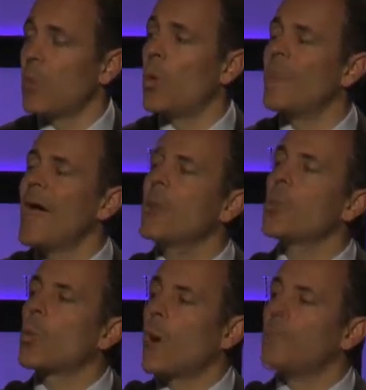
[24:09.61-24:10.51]
When that
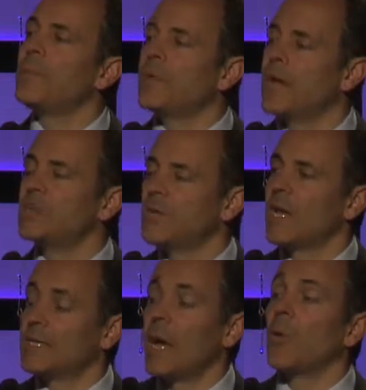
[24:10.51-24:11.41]
reputation
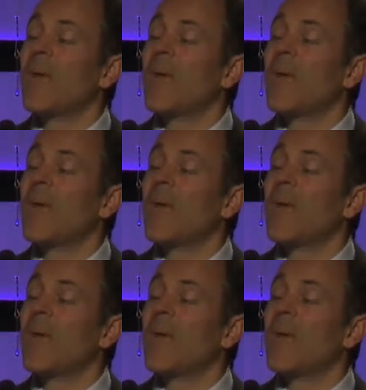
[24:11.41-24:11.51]
gets out,